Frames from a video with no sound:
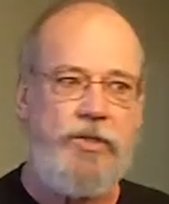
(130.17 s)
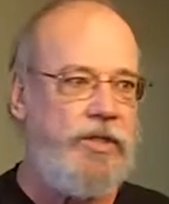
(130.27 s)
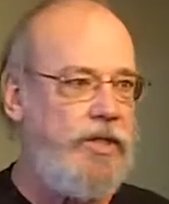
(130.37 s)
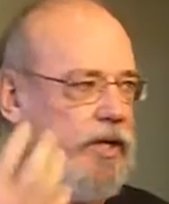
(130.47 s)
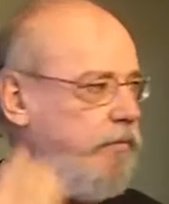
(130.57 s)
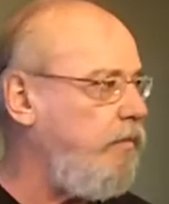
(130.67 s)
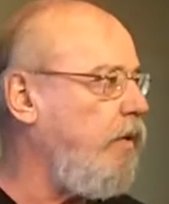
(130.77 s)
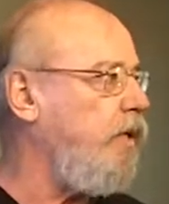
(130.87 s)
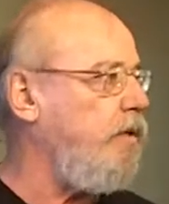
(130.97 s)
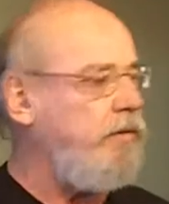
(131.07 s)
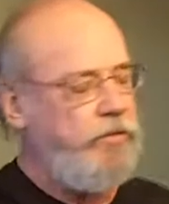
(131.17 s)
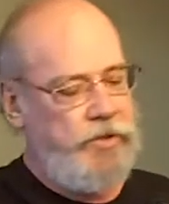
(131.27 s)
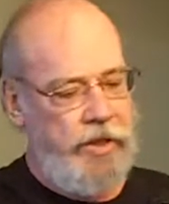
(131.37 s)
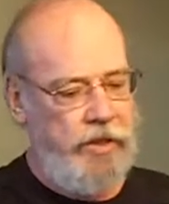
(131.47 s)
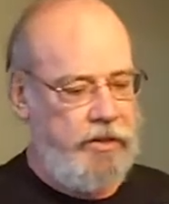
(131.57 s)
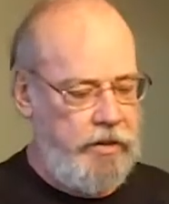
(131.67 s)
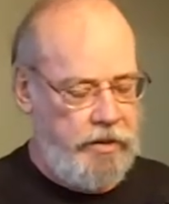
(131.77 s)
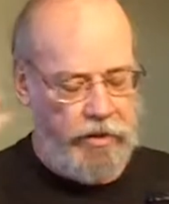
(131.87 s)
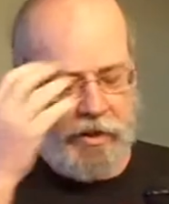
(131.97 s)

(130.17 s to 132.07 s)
She came and shared,